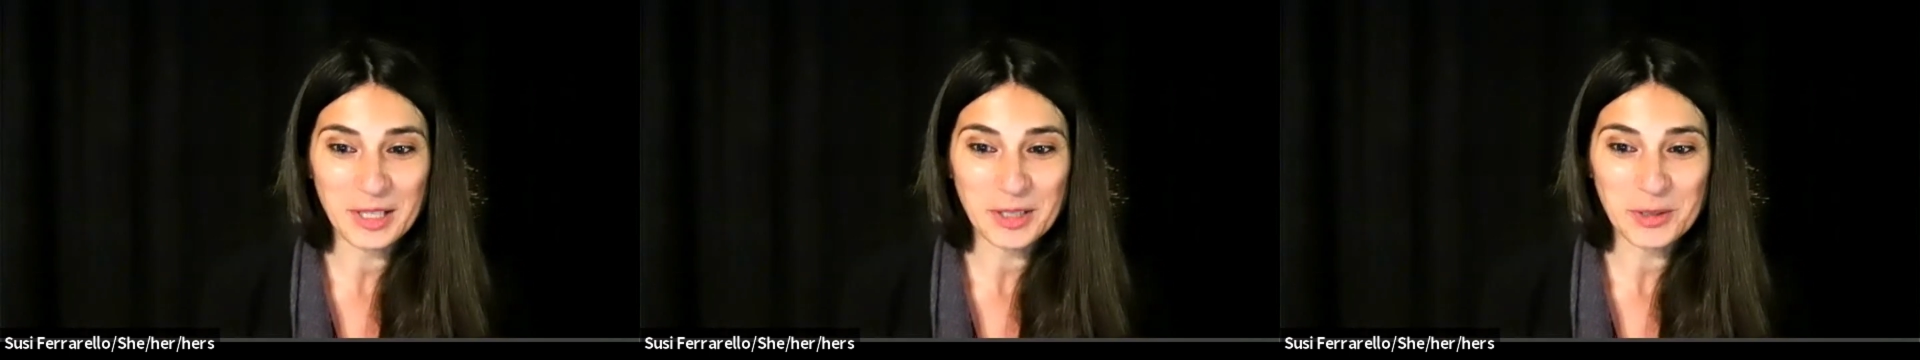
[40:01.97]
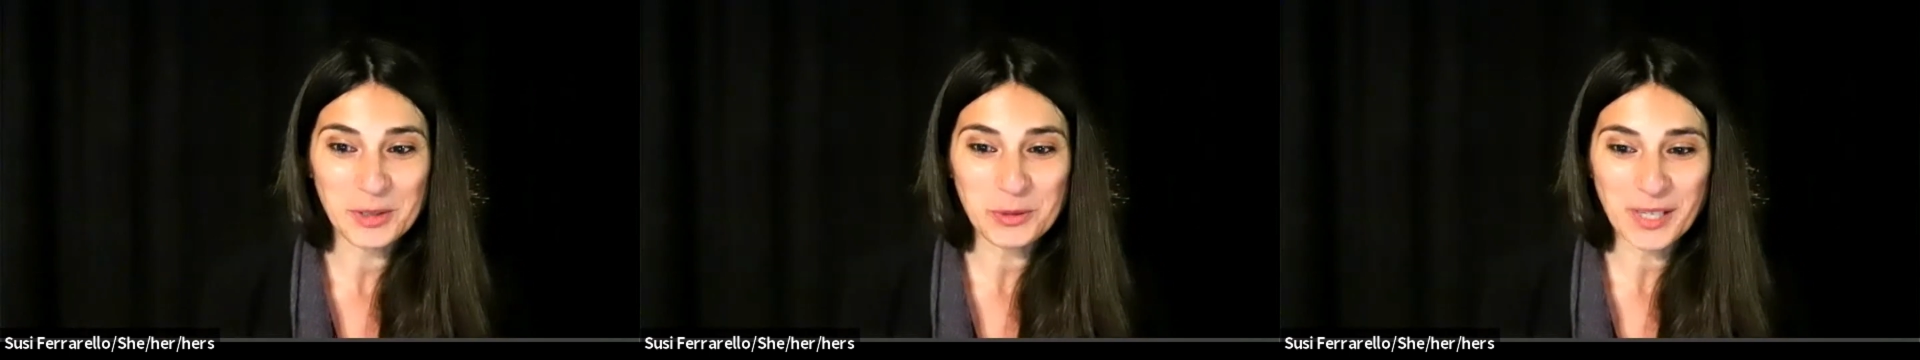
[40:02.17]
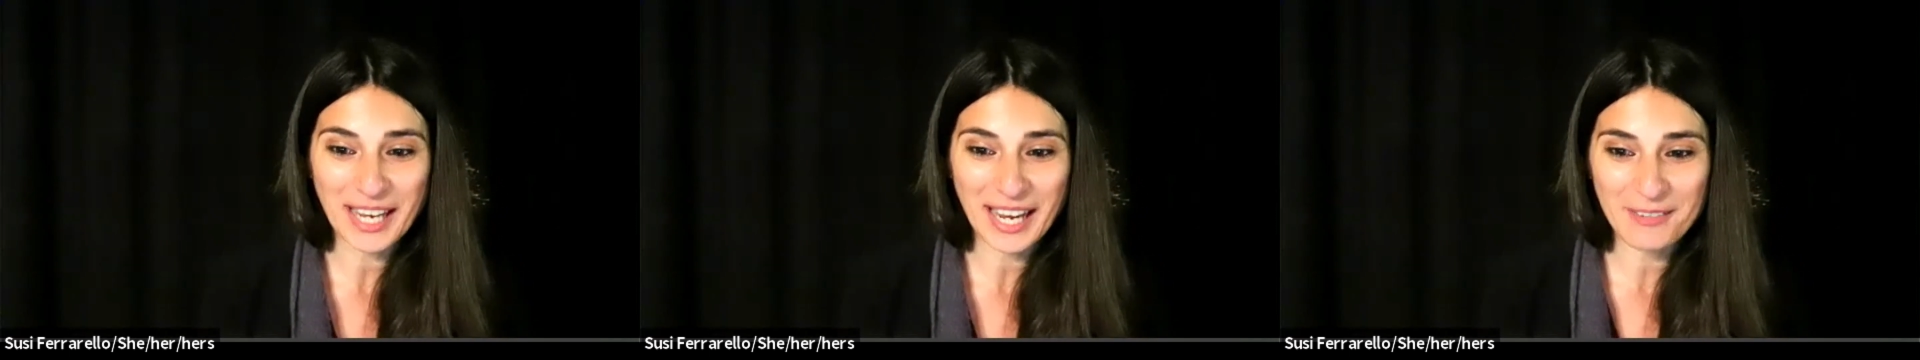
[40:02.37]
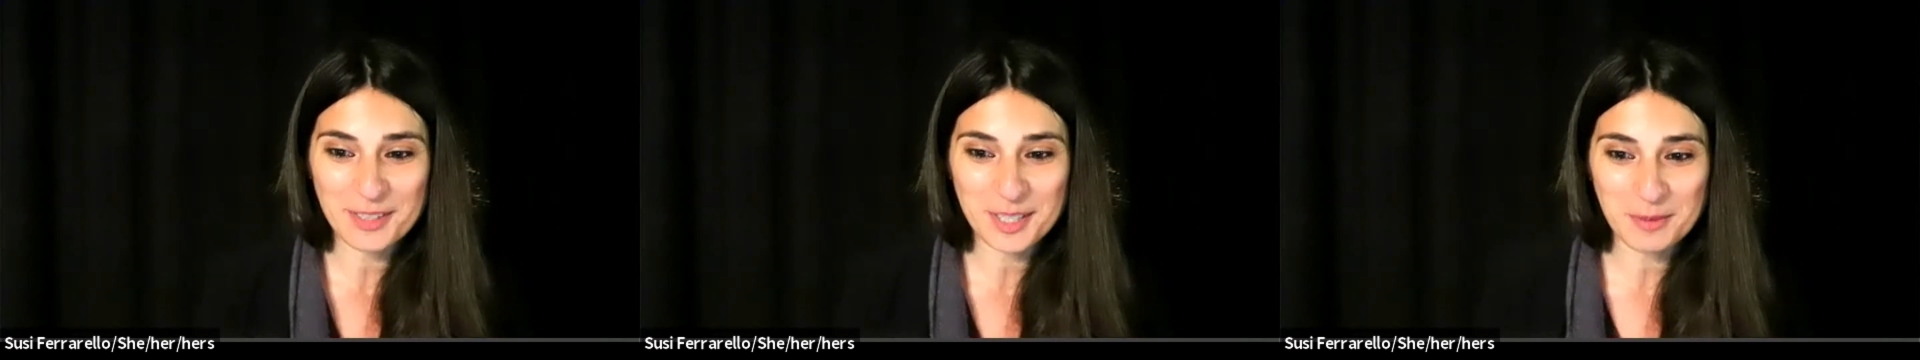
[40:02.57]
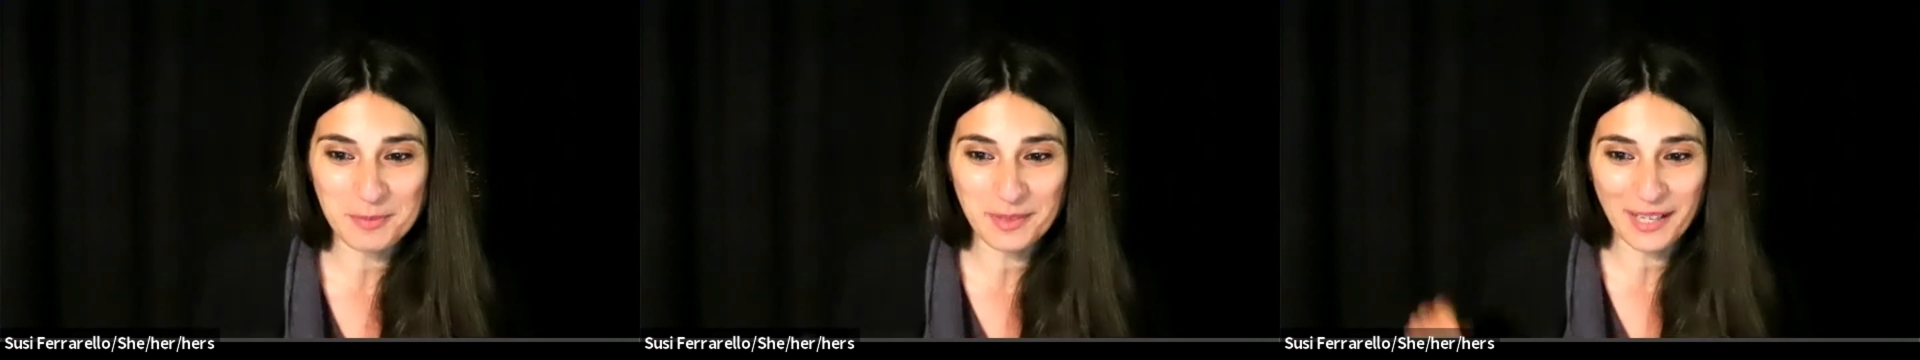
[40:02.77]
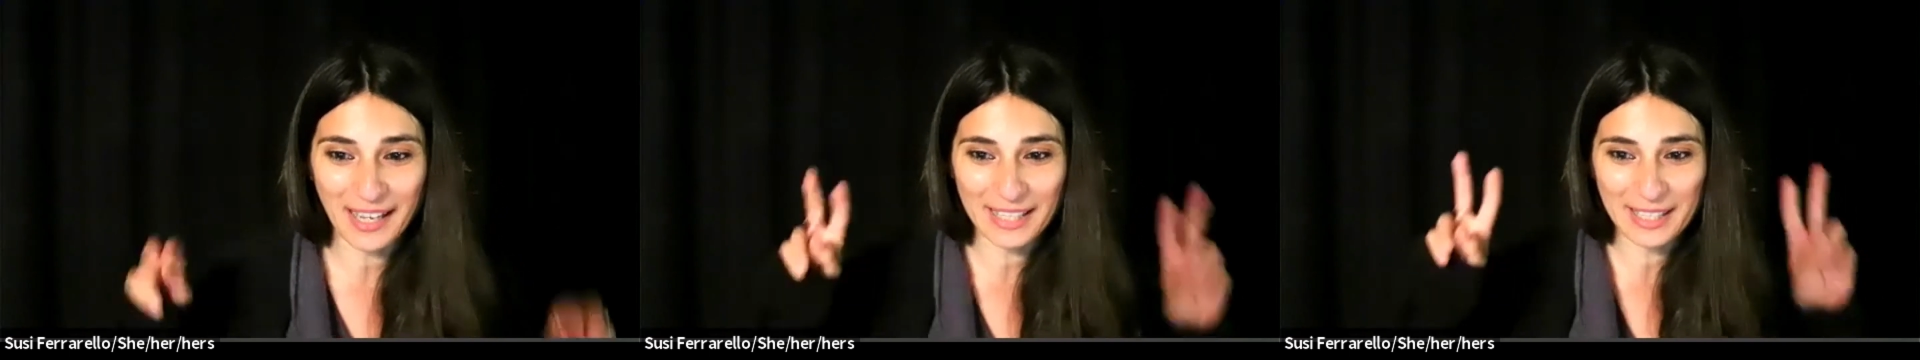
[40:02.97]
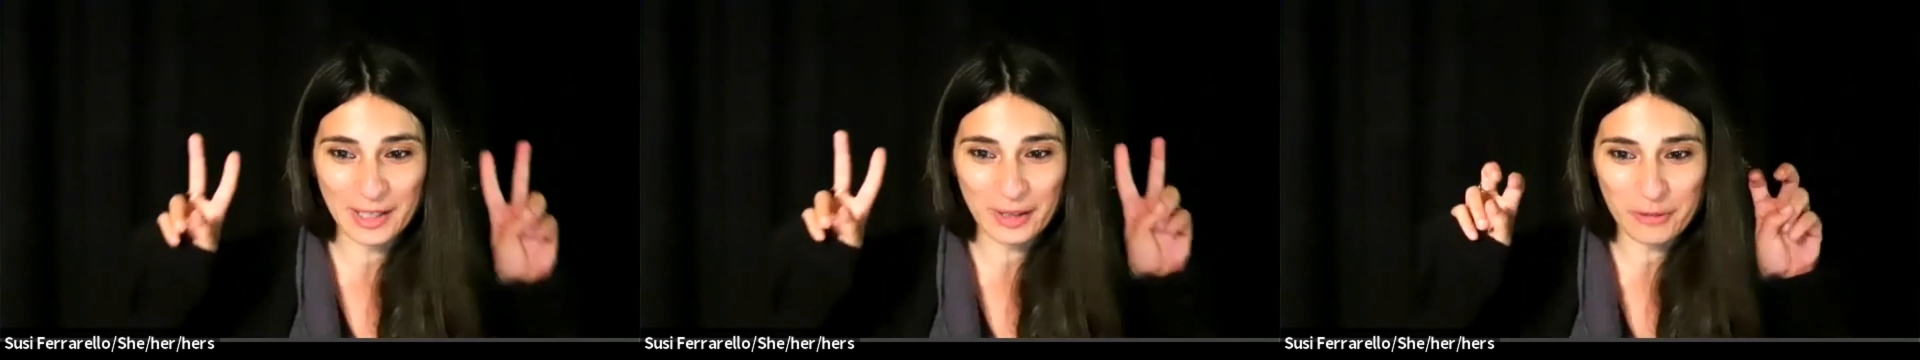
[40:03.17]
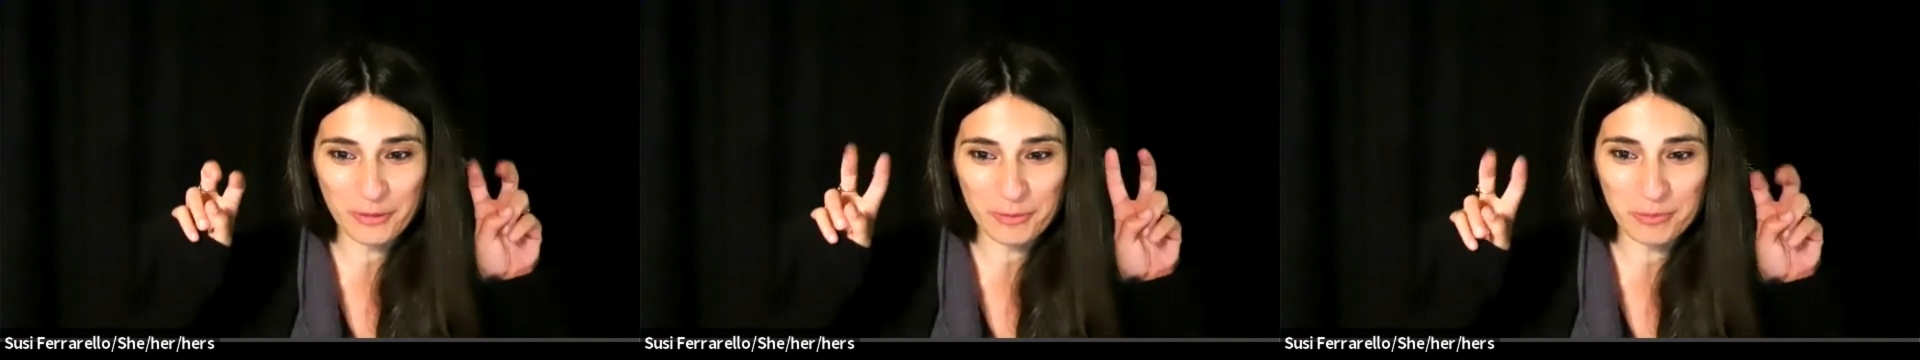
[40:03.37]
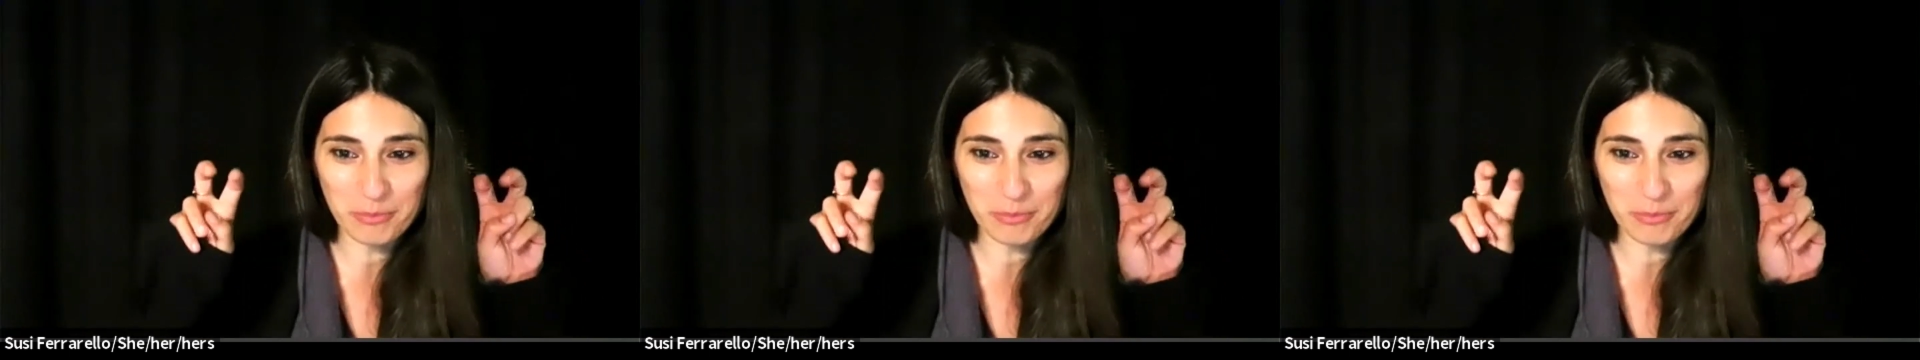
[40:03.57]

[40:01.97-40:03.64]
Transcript: Do we have some kind of